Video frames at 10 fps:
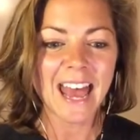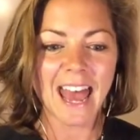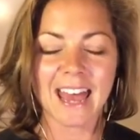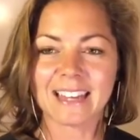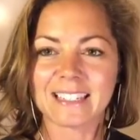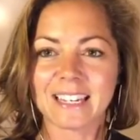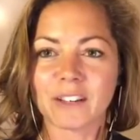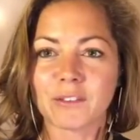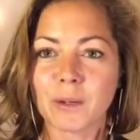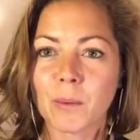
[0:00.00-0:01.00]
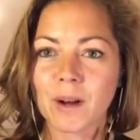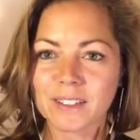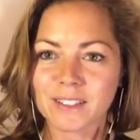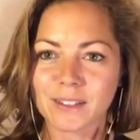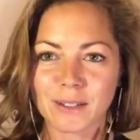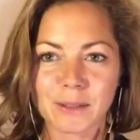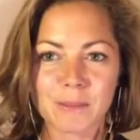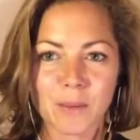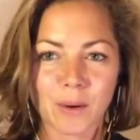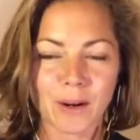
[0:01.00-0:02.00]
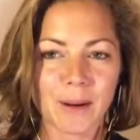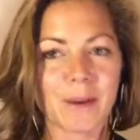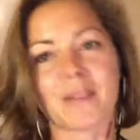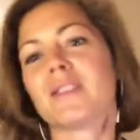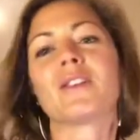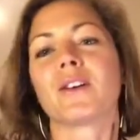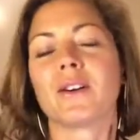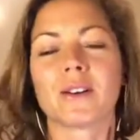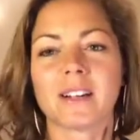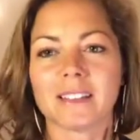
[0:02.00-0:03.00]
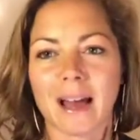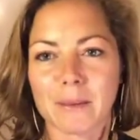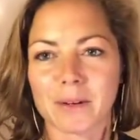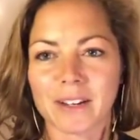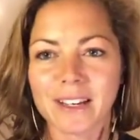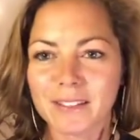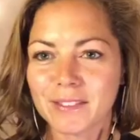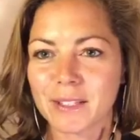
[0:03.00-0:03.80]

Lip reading: And if you want to learn more about the Neuro Collaborative,